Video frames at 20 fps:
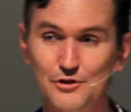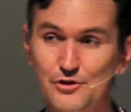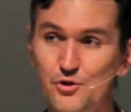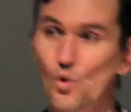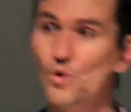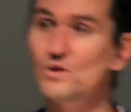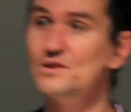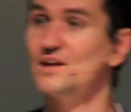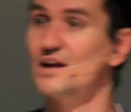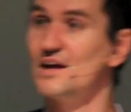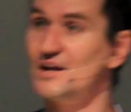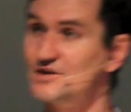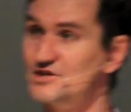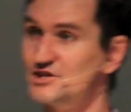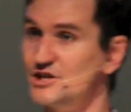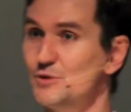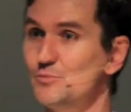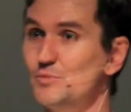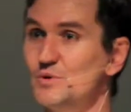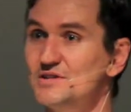the thought
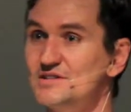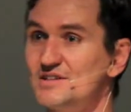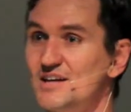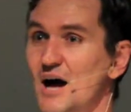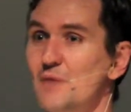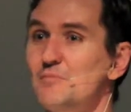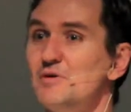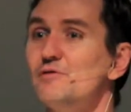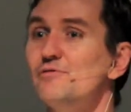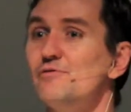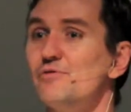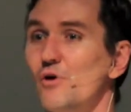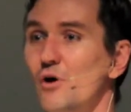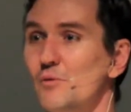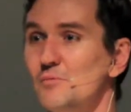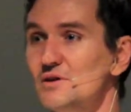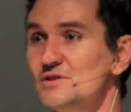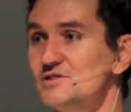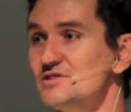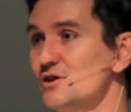leadership is coming
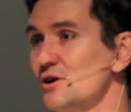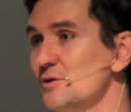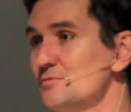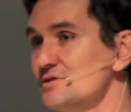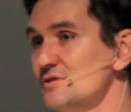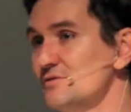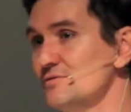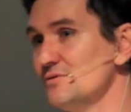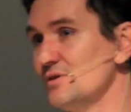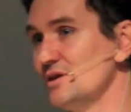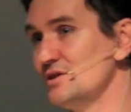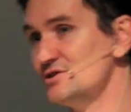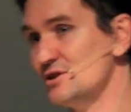from in terms of